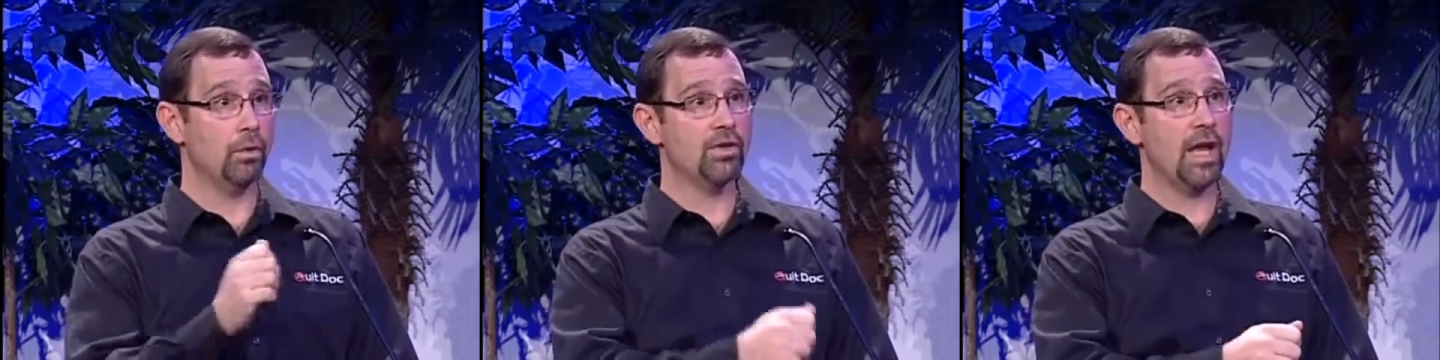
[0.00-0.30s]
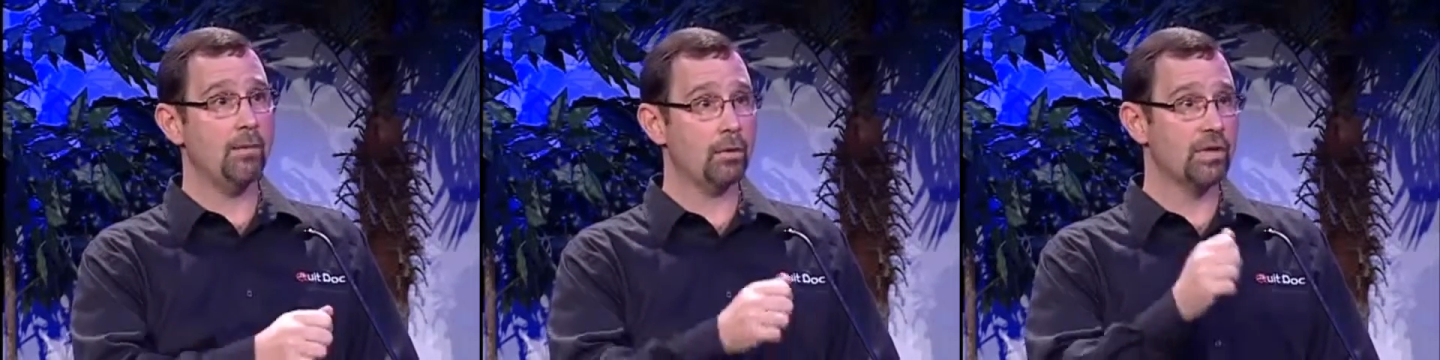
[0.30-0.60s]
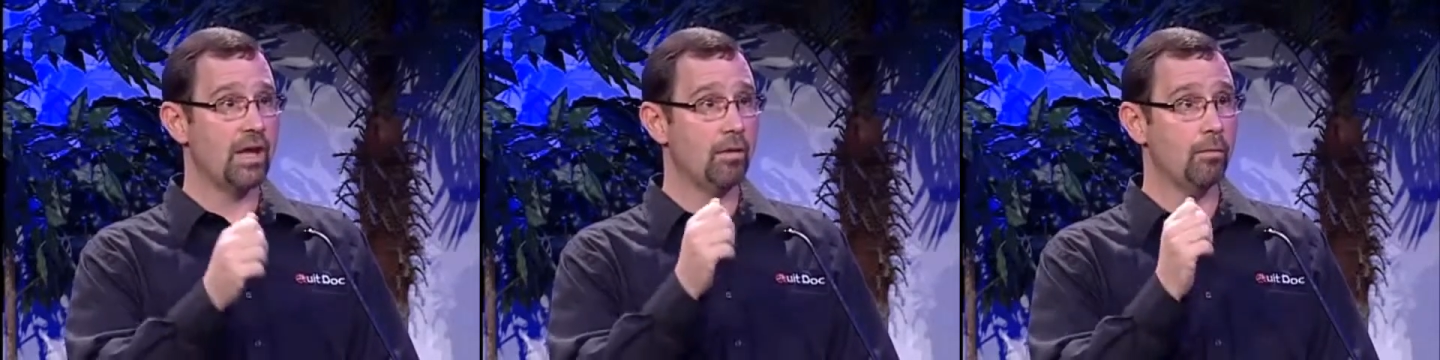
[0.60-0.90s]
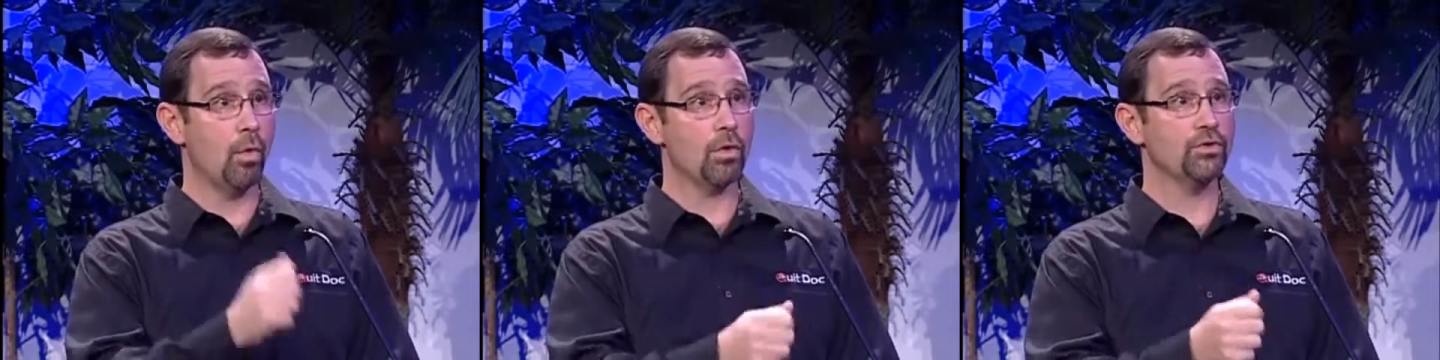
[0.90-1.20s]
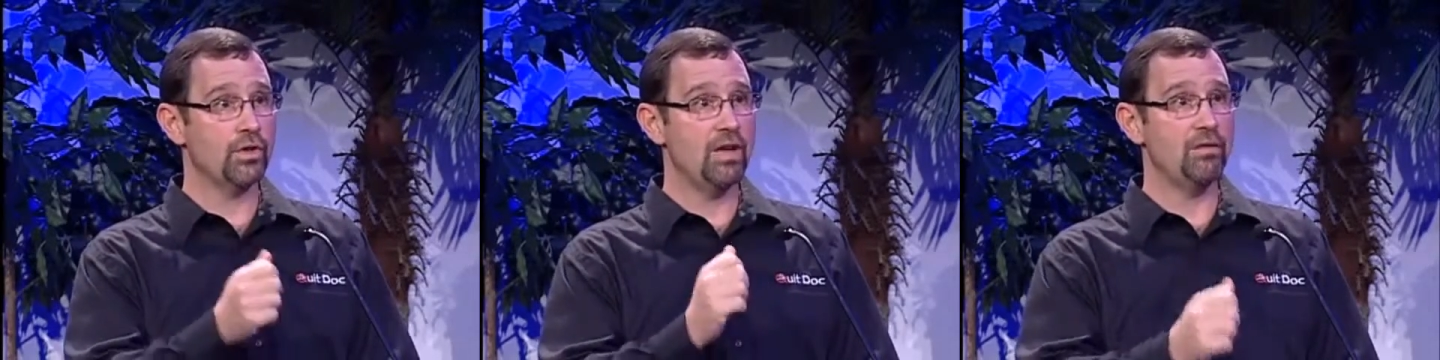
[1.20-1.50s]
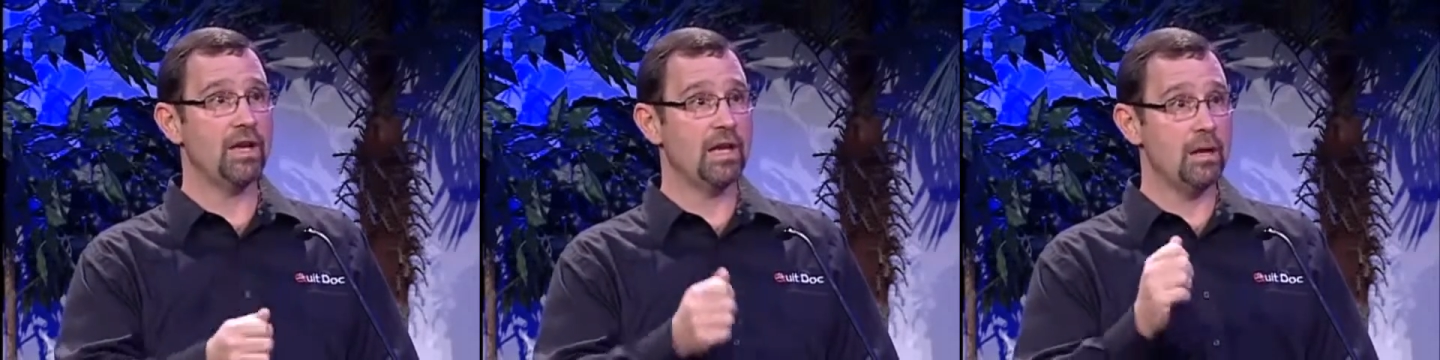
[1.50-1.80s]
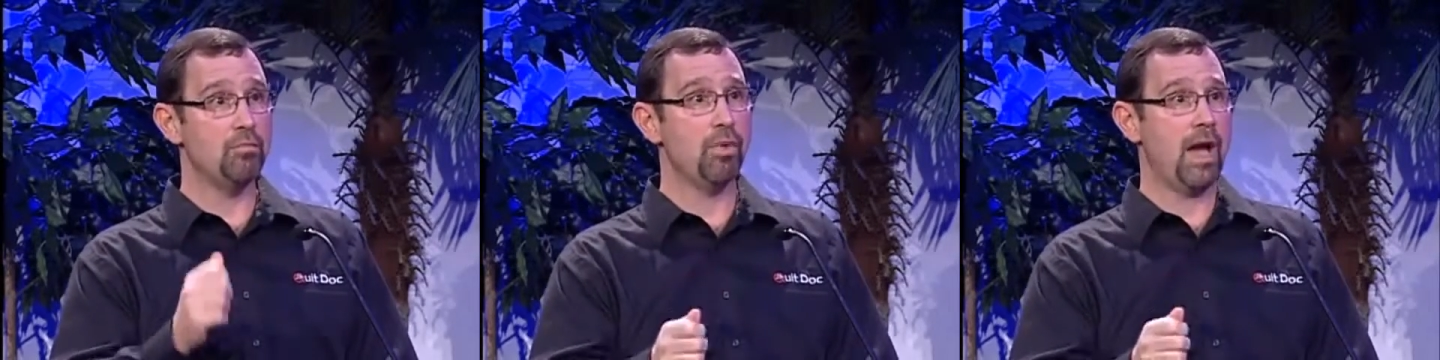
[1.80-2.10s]
those chemicals have a more significant
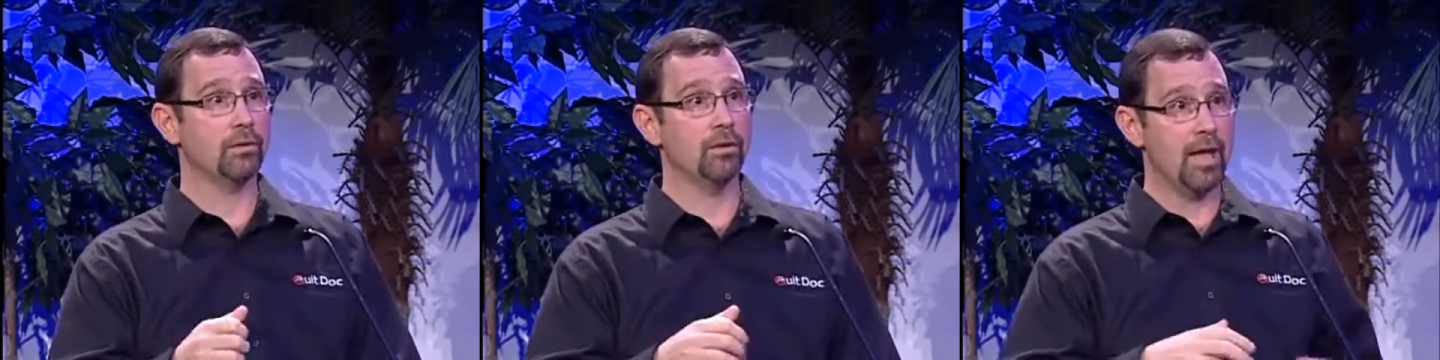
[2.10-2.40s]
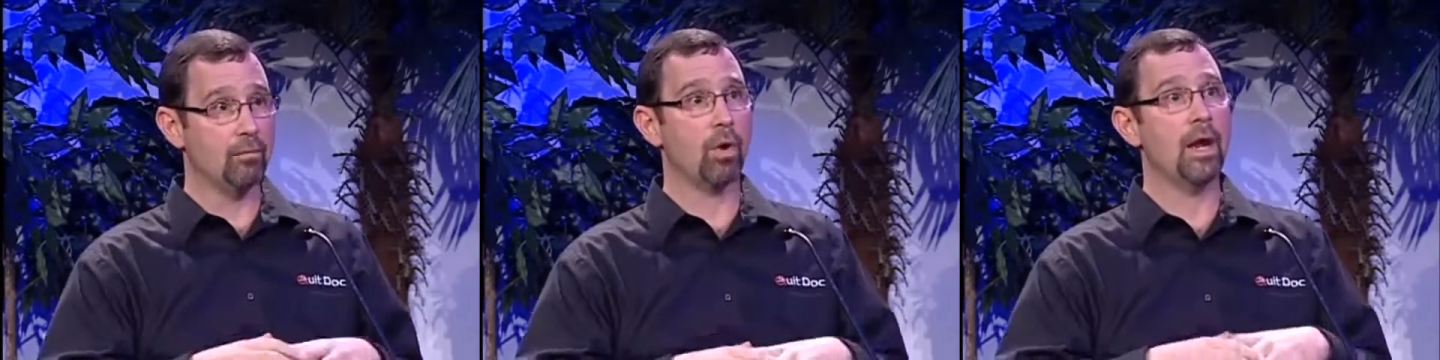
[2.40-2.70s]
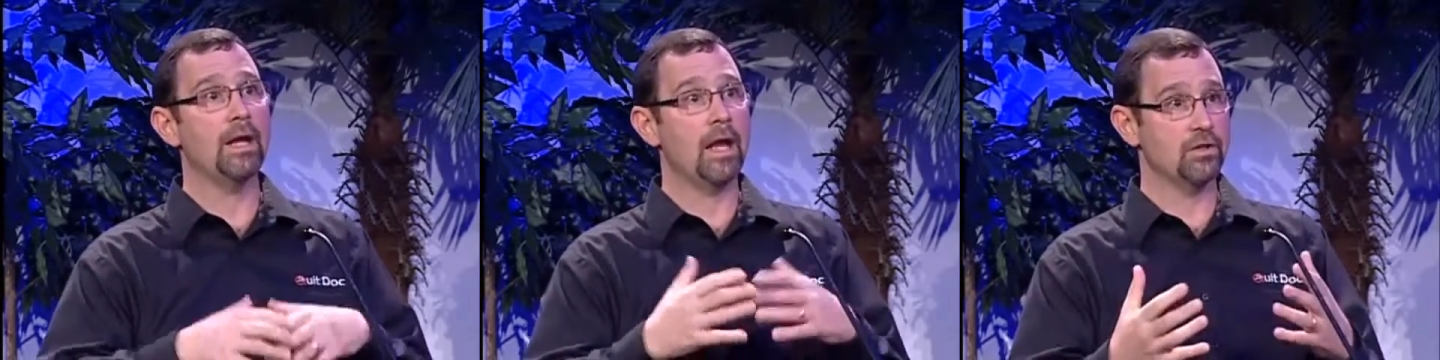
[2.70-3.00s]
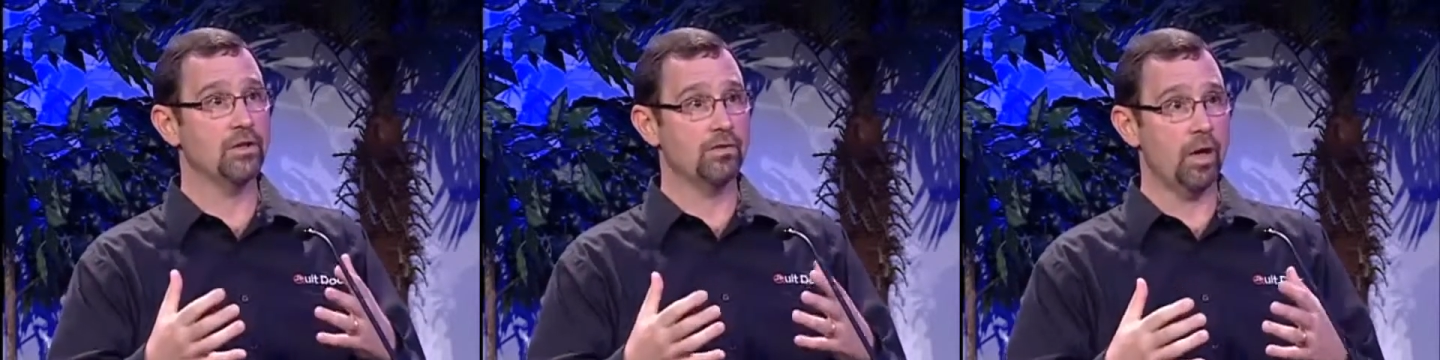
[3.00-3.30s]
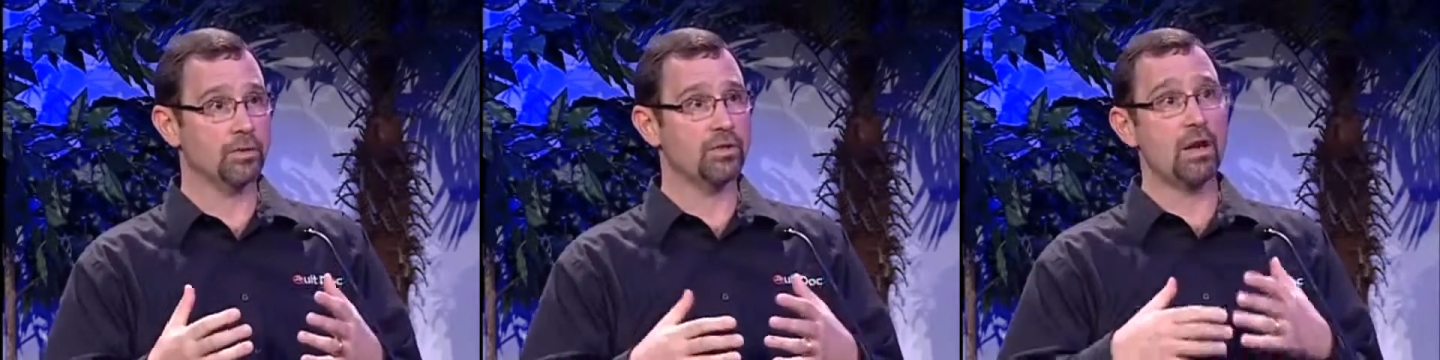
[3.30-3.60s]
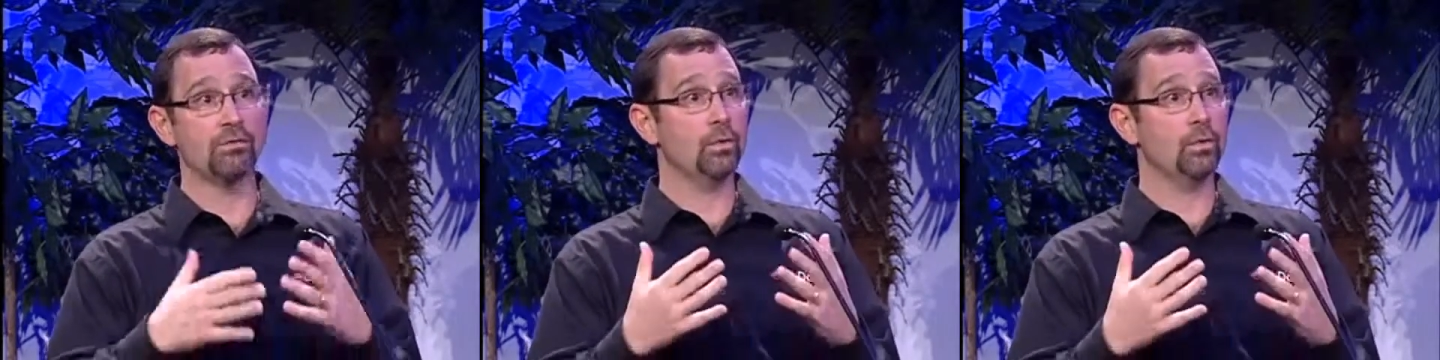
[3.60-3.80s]
impact on that brain as it develops. It's not a